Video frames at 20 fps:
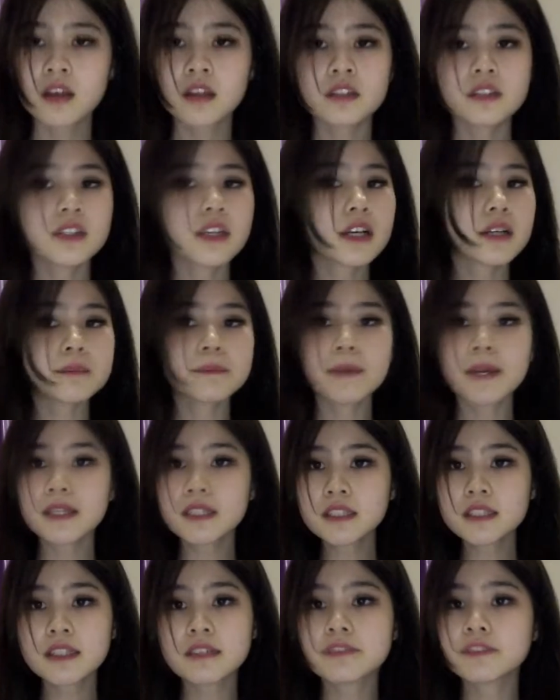There are
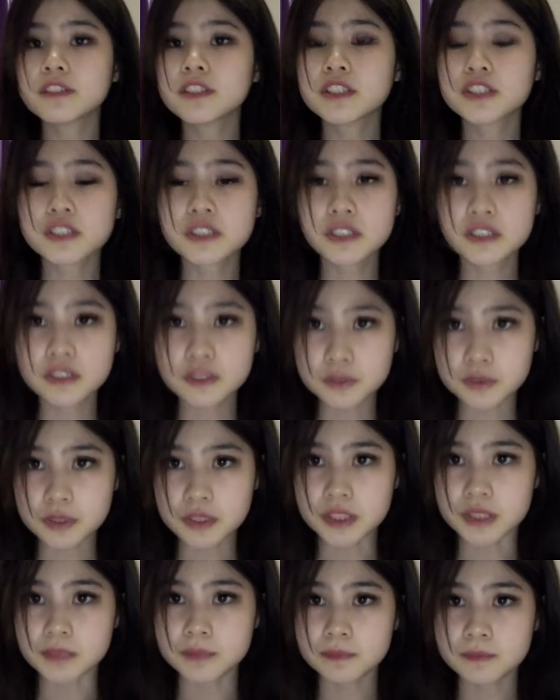many definitions to
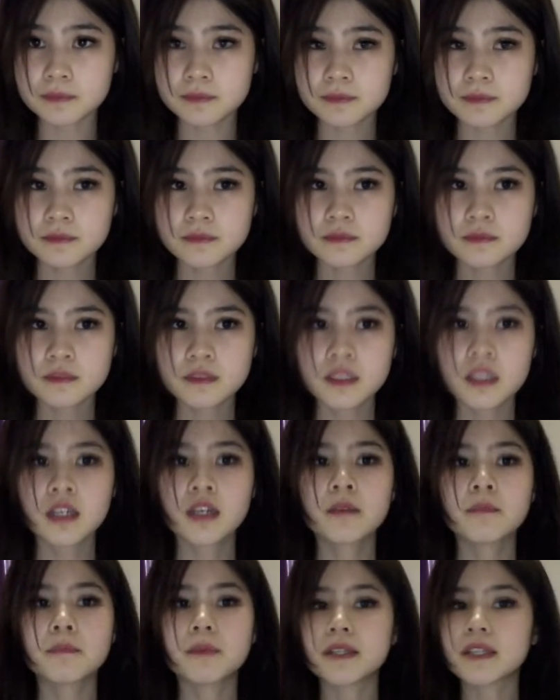it,
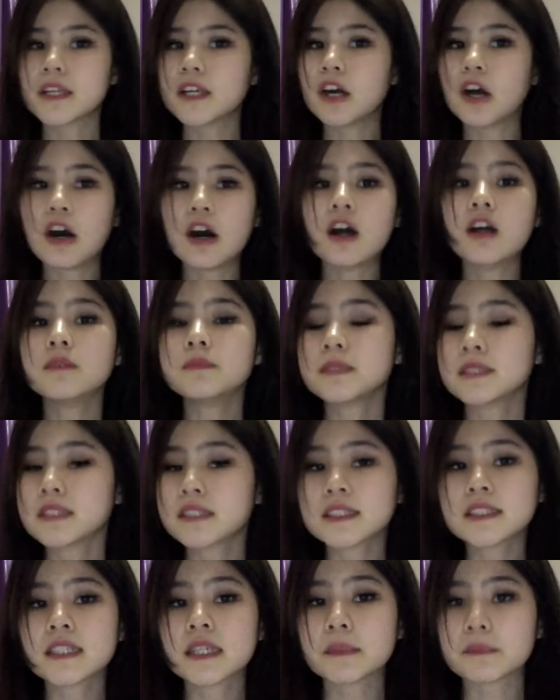but they all mean the
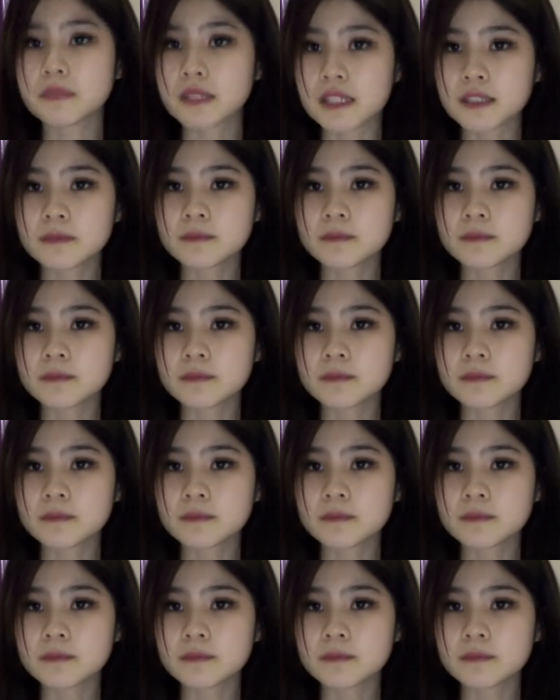same thing,